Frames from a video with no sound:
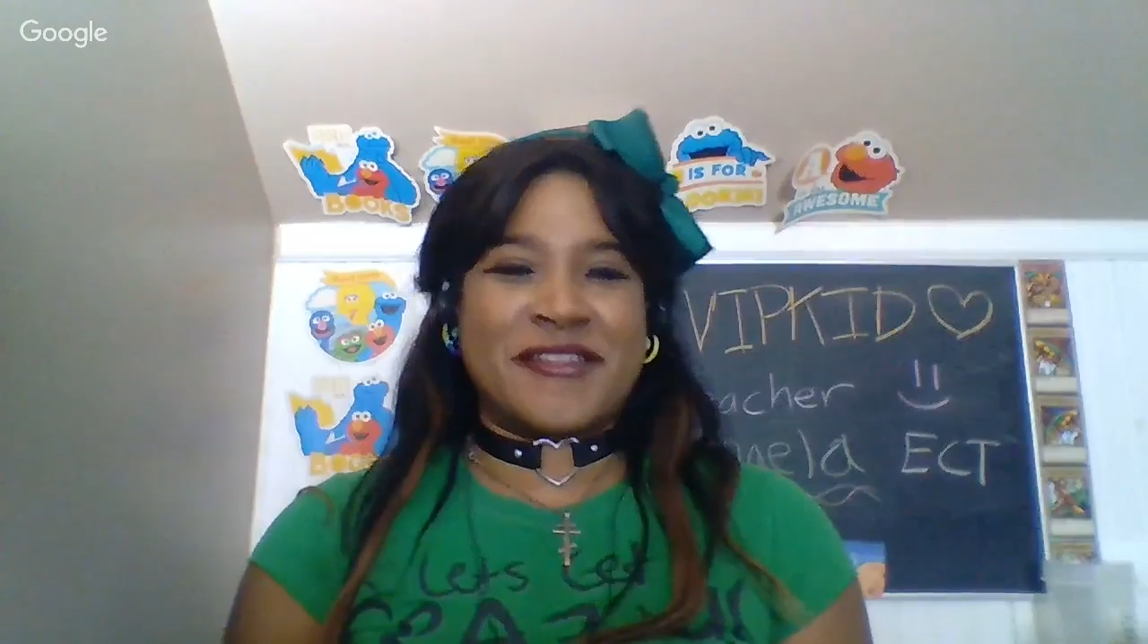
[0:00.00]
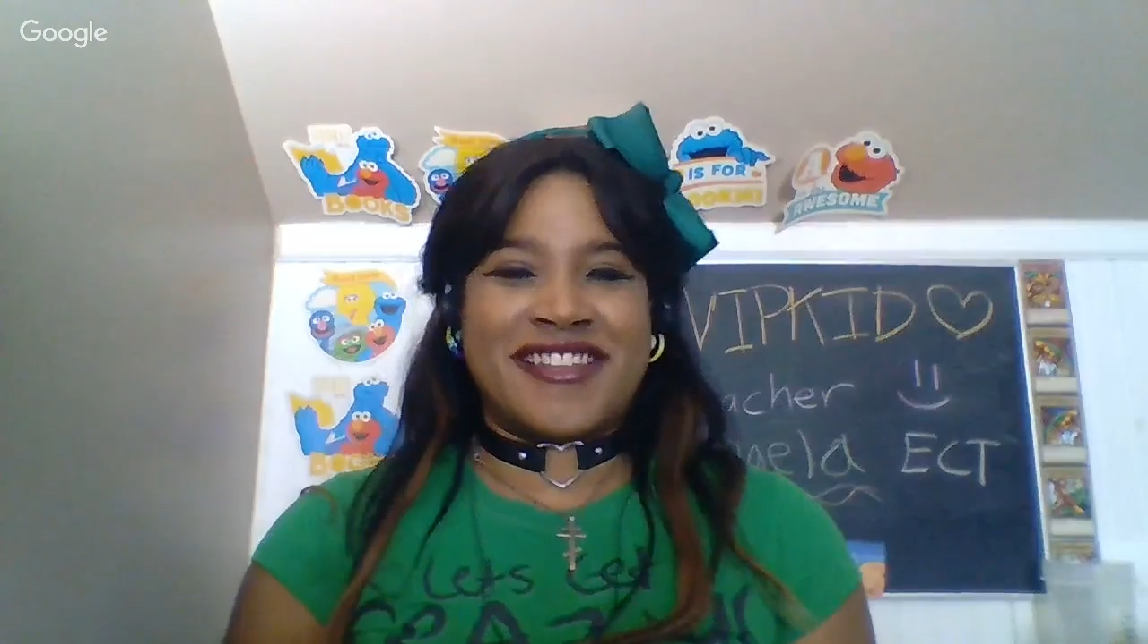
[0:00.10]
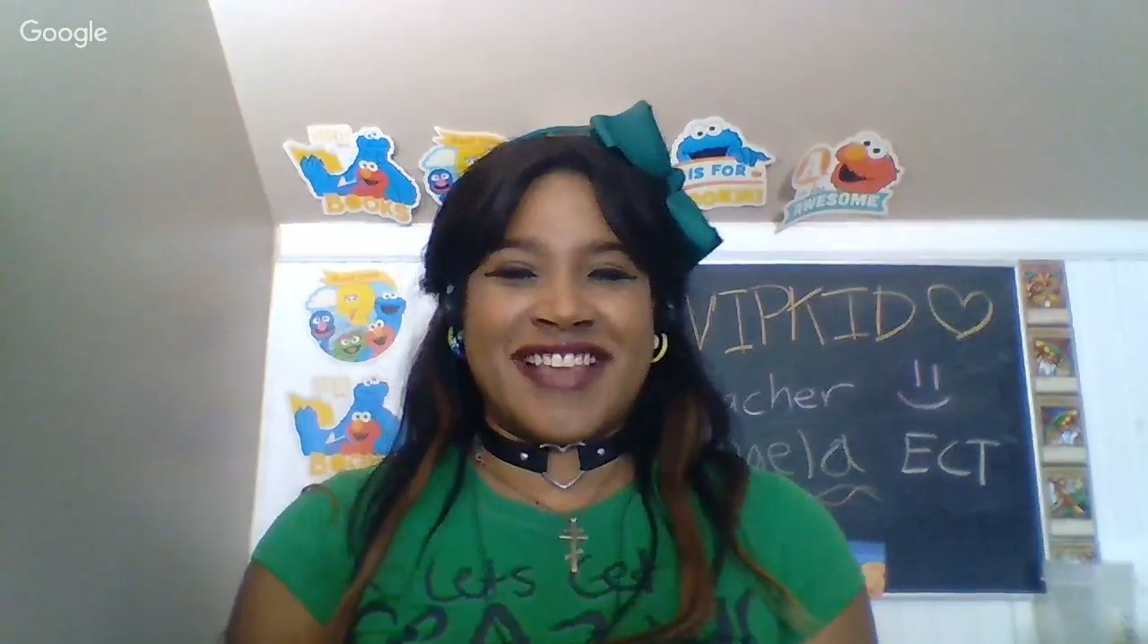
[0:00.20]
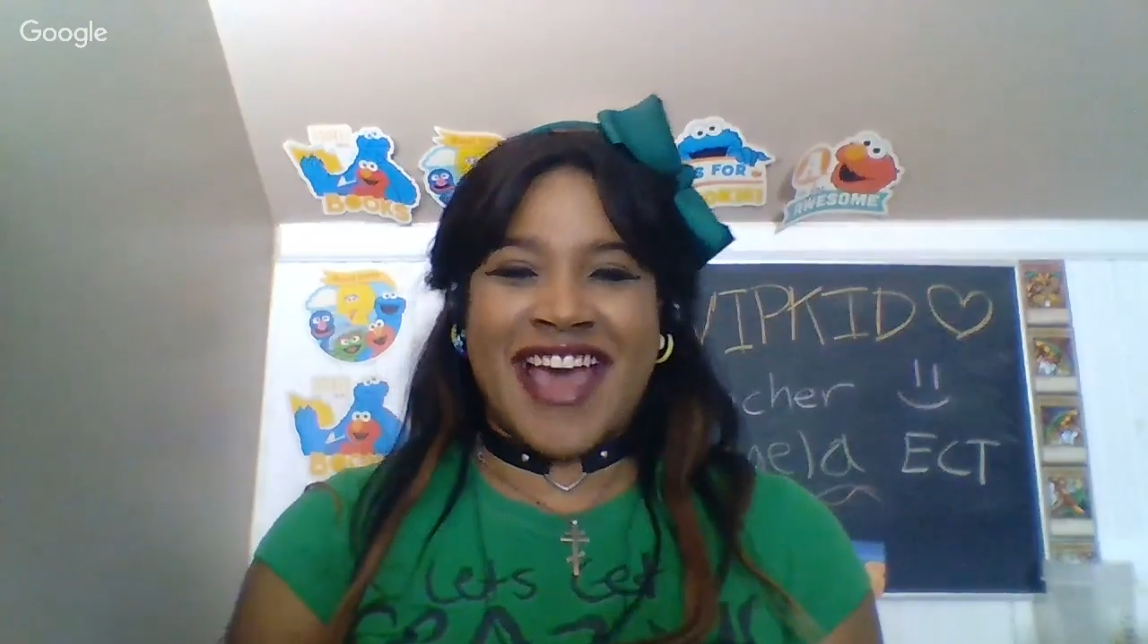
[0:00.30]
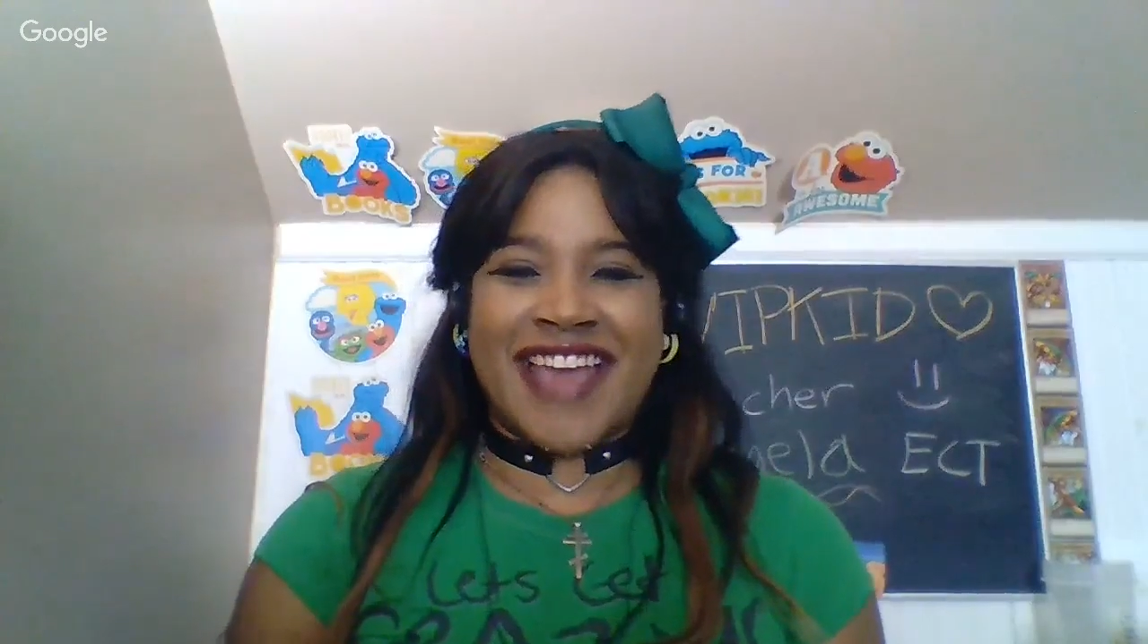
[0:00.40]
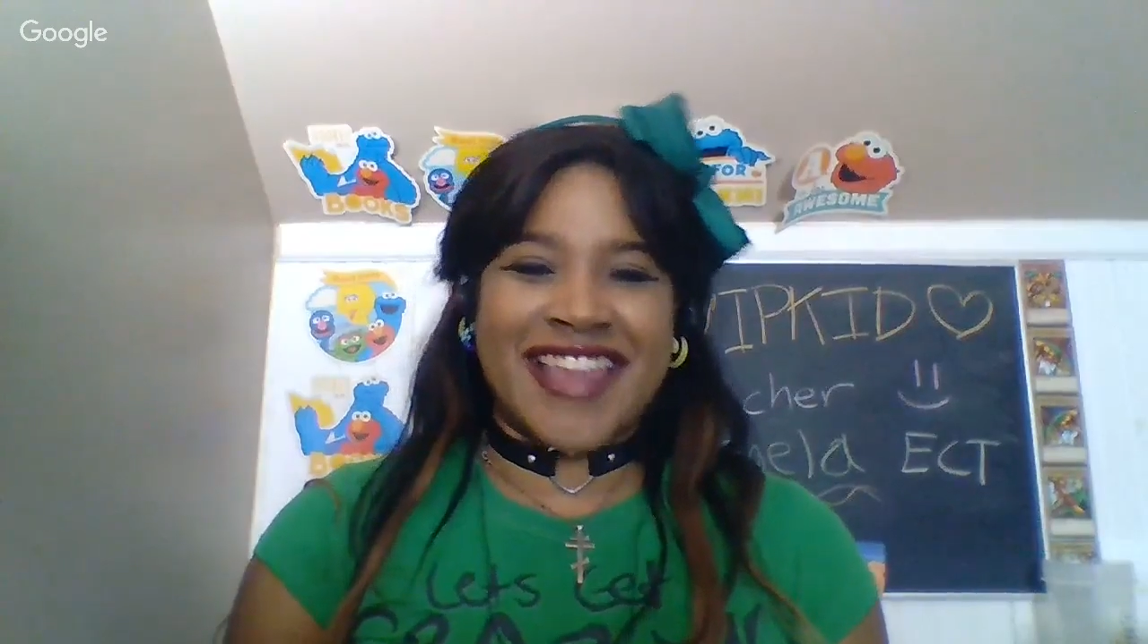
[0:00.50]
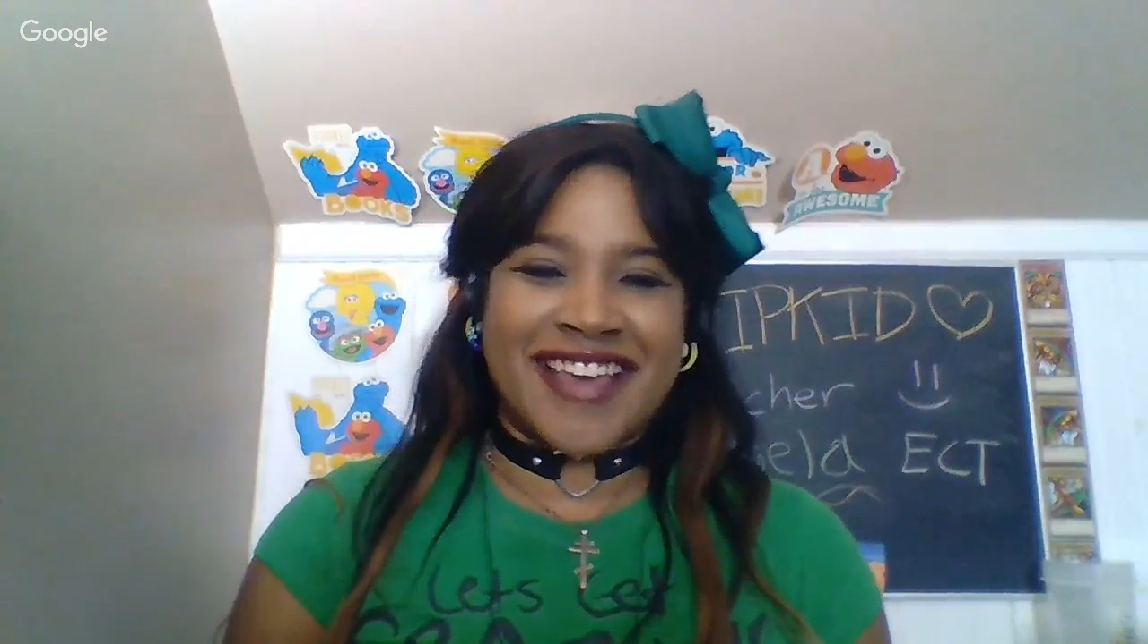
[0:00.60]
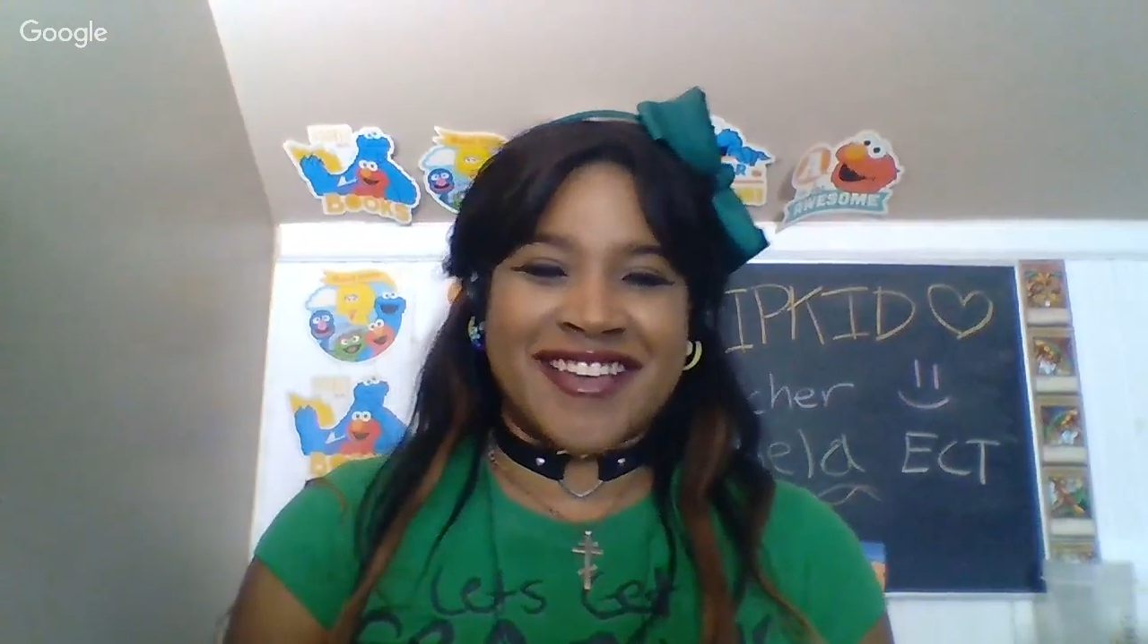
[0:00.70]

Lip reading: she had like